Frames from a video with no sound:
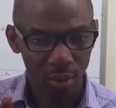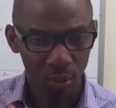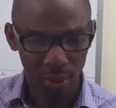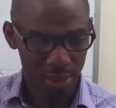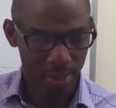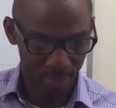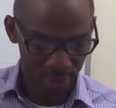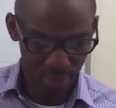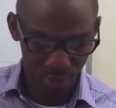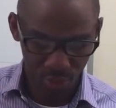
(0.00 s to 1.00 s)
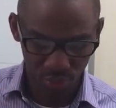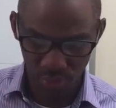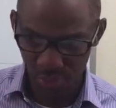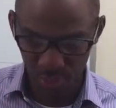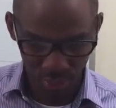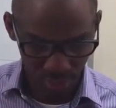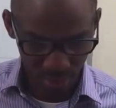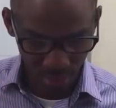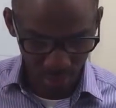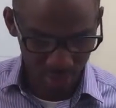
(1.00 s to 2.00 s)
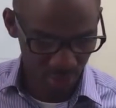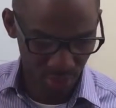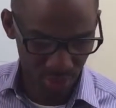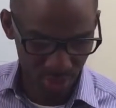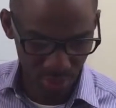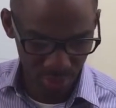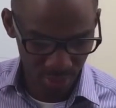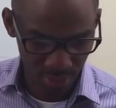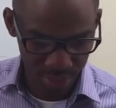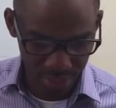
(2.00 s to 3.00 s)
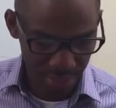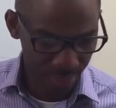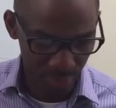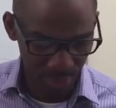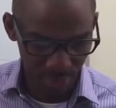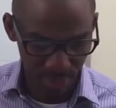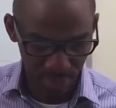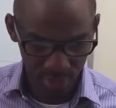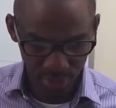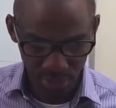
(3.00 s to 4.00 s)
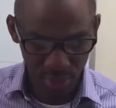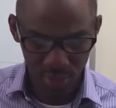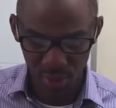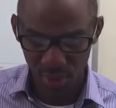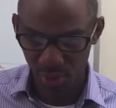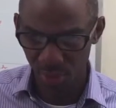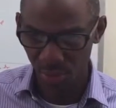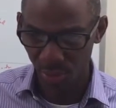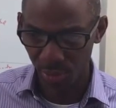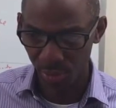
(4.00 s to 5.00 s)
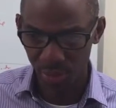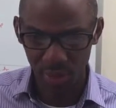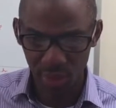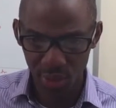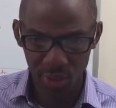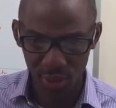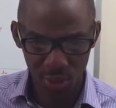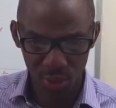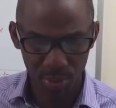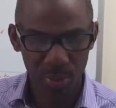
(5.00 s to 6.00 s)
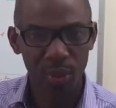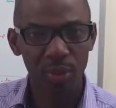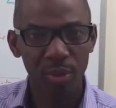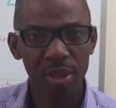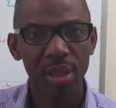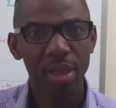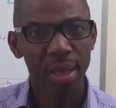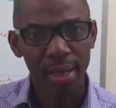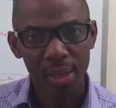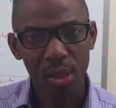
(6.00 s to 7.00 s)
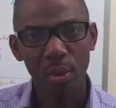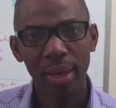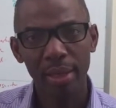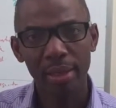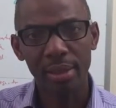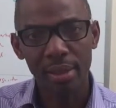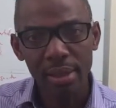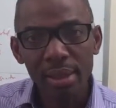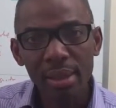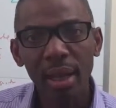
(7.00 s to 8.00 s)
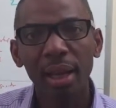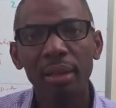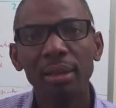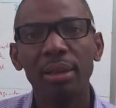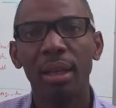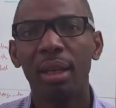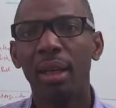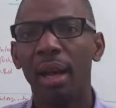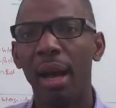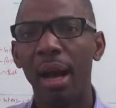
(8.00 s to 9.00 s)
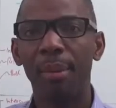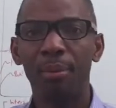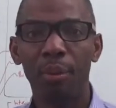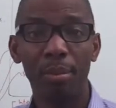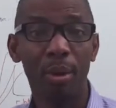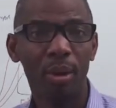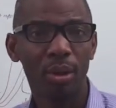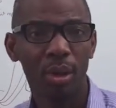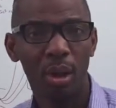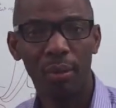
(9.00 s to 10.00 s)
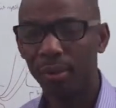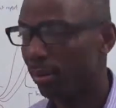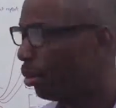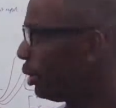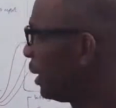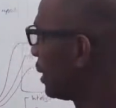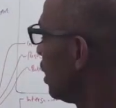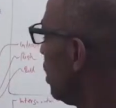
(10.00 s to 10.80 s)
what's happening. You could report on the cost, you could report on the time, you could report on the schedule, you could report on the issues, you could report on the risk. It's quite a detailed report of the project.